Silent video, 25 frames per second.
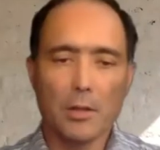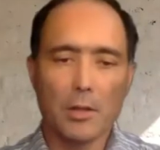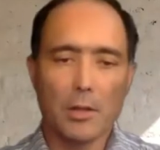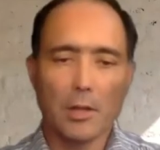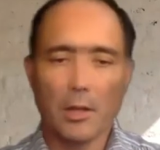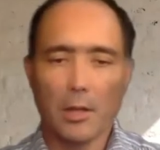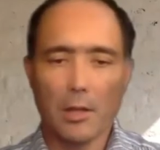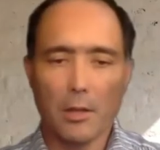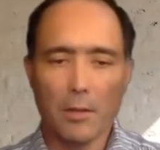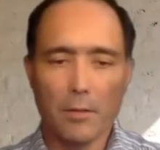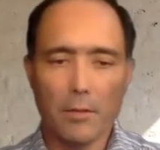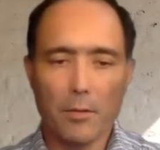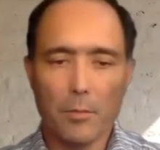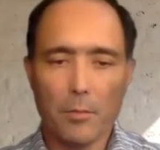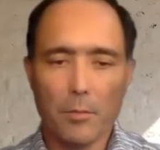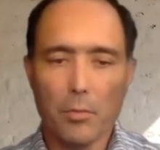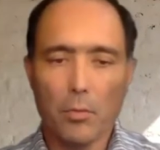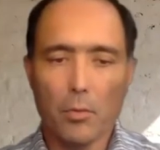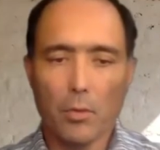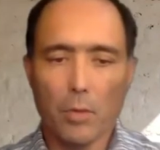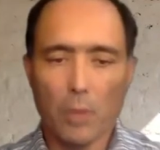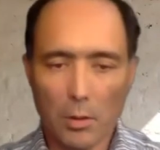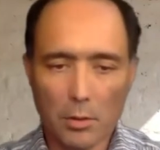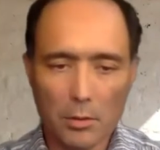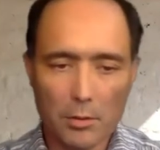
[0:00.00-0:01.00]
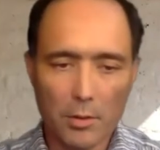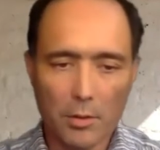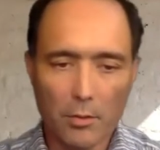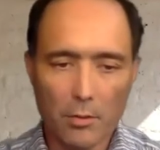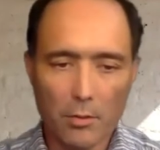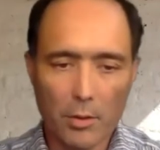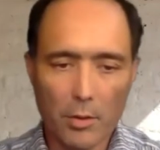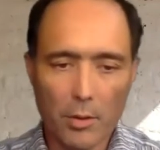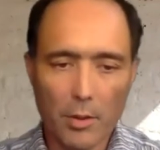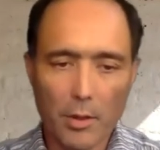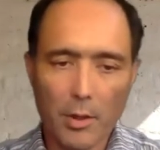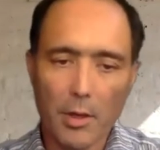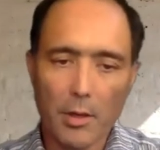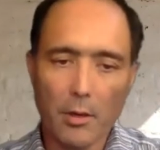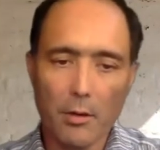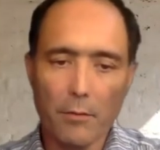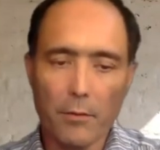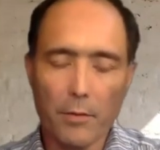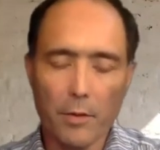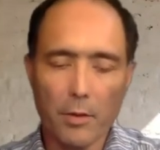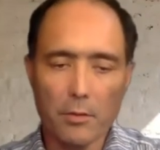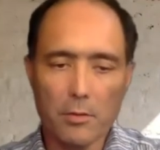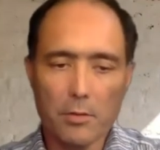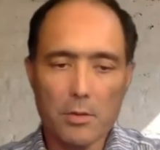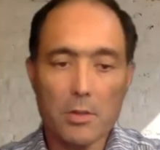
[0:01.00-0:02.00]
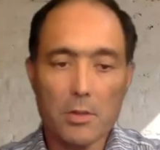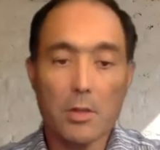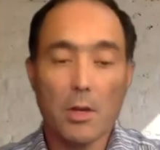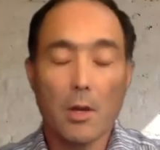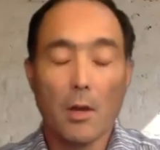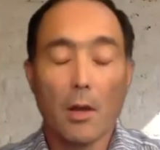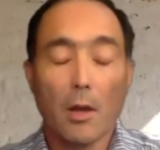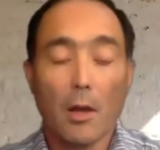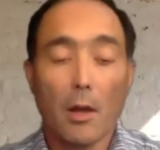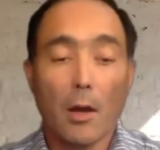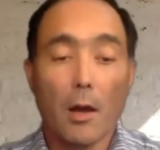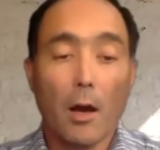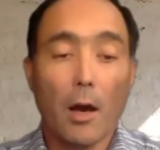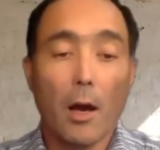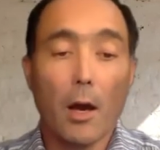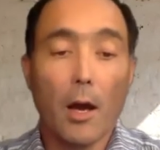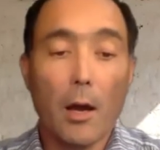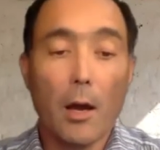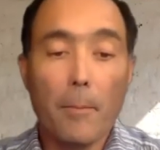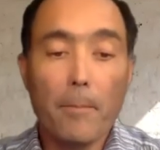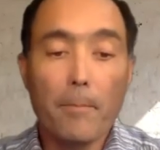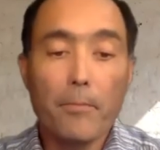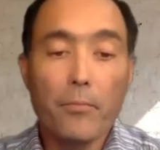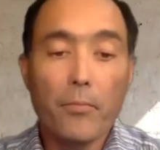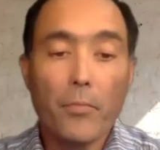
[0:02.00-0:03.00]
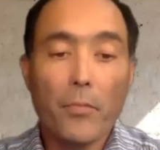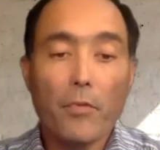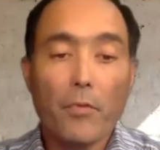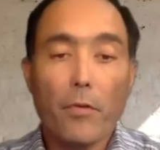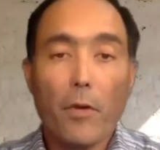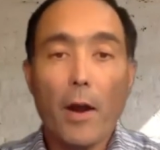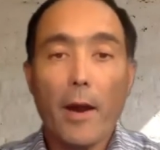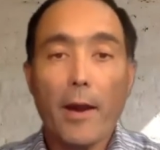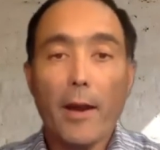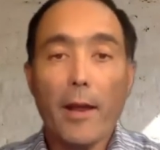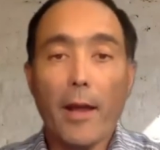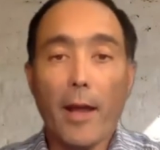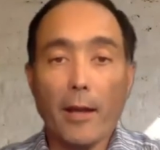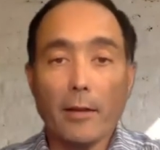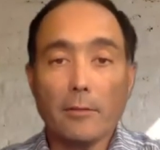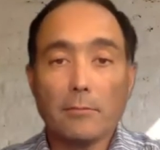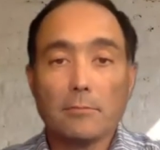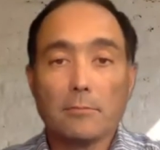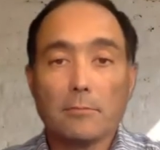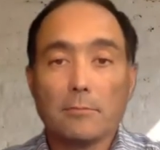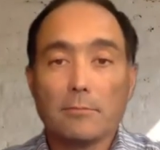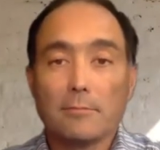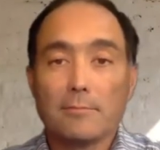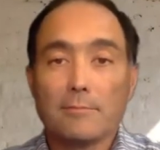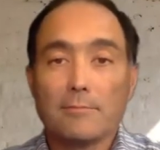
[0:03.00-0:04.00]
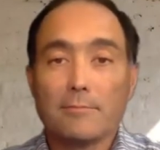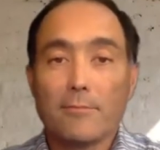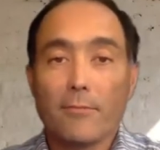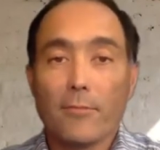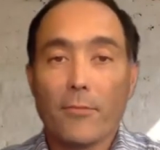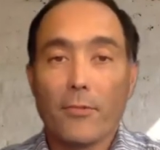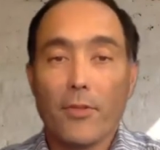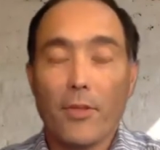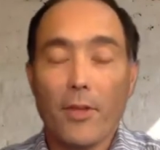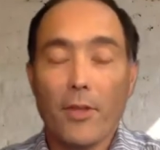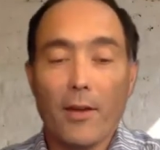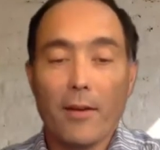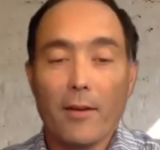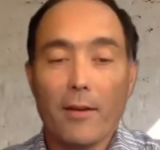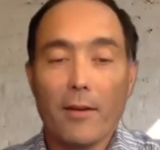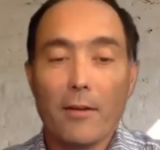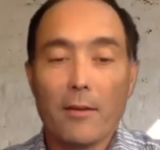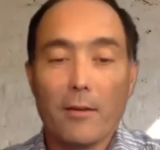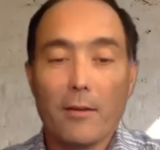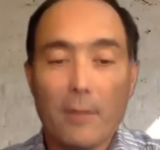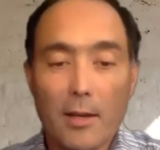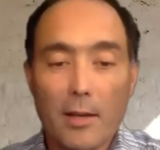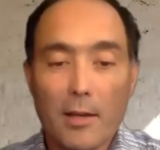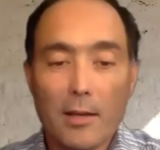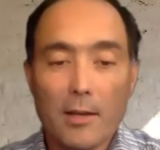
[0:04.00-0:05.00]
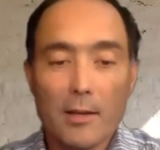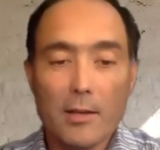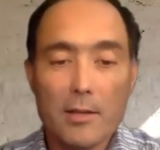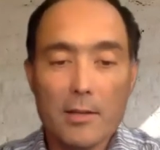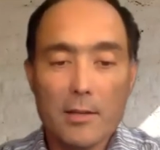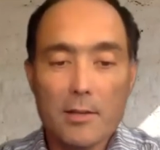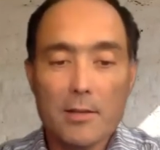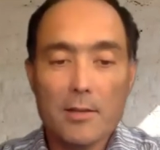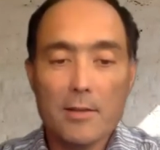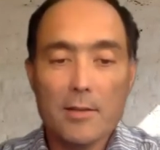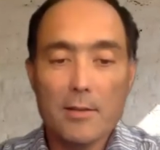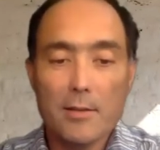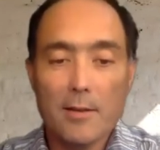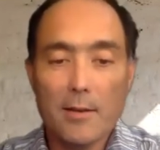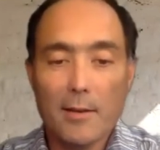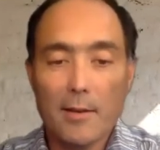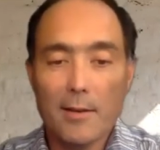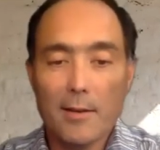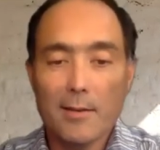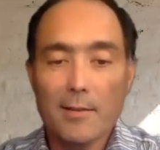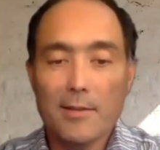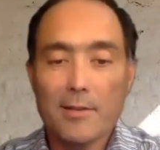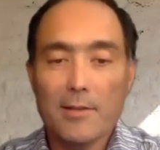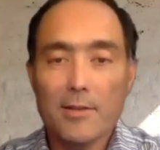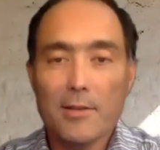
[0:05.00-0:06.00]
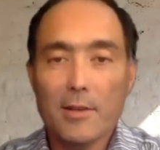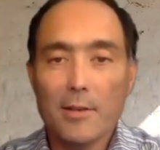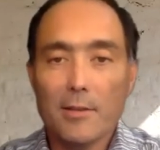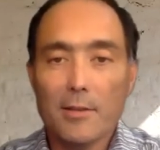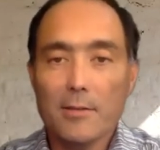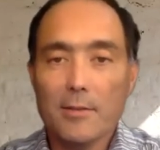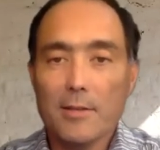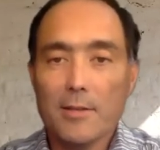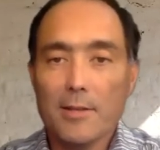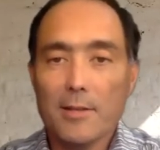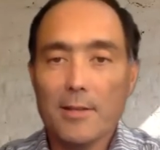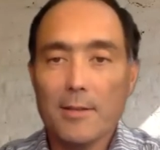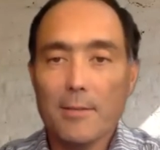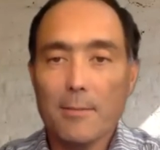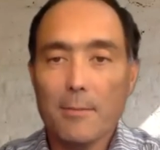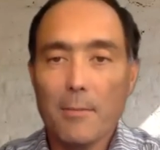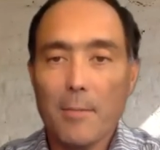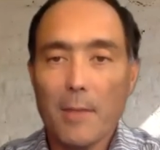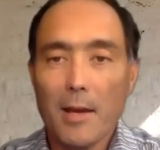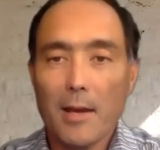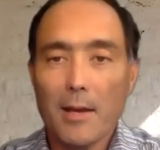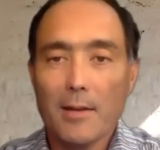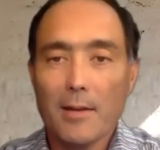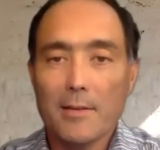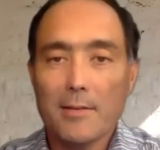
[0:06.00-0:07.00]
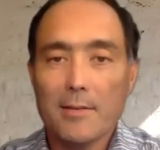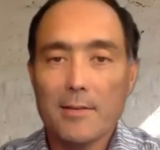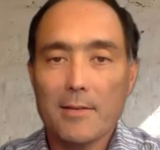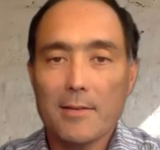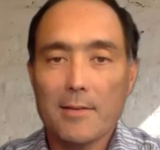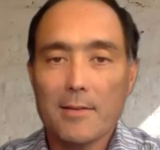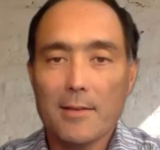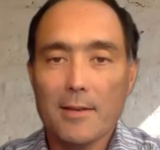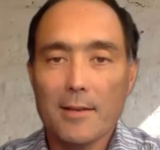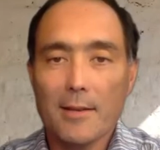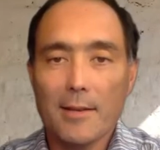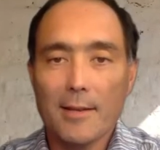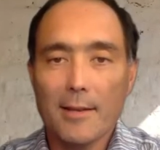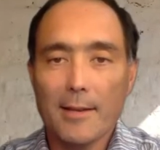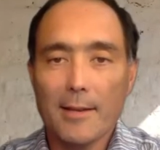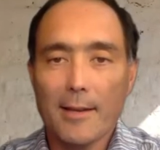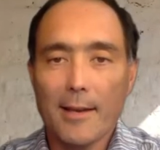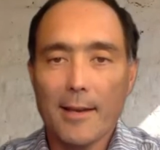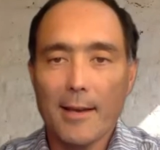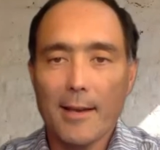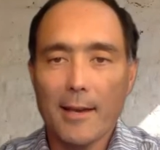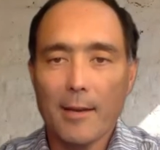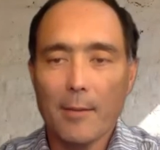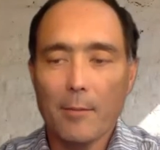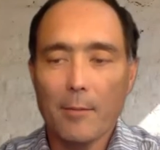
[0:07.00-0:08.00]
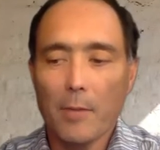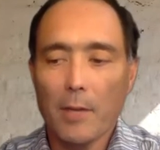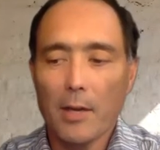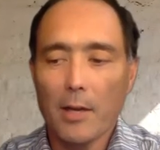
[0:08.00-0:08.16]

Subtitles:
Liverpool. You heard it here, folks. Friday, there is the Chelsea-Man City game.